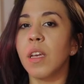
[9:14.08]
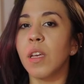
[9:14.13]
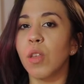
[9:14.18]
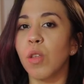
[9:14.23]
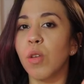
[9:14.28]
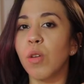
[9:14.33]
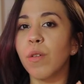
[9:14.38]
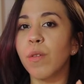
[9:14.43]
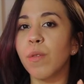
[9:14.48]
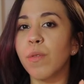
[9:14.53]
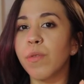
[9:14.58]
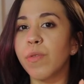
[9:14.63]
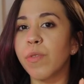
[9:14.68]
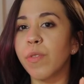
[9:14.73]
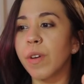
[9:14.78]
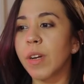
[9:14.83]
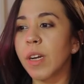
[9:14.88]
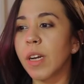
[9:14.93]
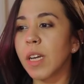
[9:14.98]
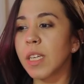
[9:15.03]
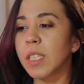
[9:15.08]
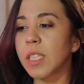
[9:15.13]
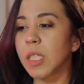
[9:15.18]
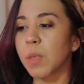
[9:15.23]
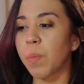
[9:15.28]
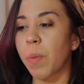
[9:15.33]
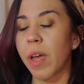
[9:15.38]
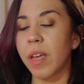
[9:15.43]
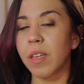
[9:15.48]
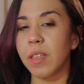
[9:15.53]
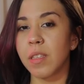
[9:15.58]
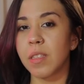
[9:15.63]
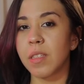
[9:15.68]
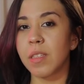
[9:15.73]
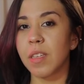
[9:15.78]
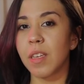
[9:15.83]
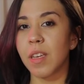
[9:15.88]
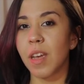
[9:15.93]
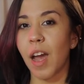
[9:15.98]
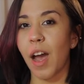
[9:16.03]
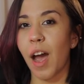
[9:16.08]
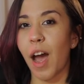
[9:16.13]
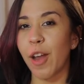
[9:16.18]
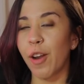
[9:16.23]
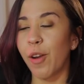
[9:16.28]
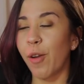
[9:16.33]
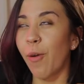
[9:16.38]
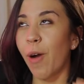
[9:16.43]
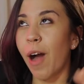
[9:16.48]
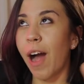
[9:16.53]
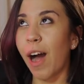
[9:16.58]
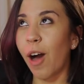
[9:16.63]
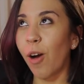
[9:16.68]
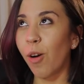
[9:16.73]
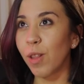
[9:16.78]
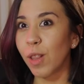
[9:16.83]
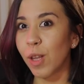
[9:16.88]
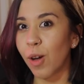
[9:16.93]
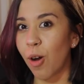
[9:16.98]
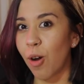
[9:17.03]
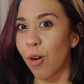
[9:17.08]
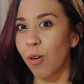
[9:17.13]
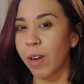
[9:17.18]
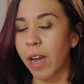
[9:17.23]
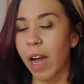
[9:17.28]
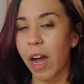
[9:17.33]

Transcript: You've spent I don't know how long,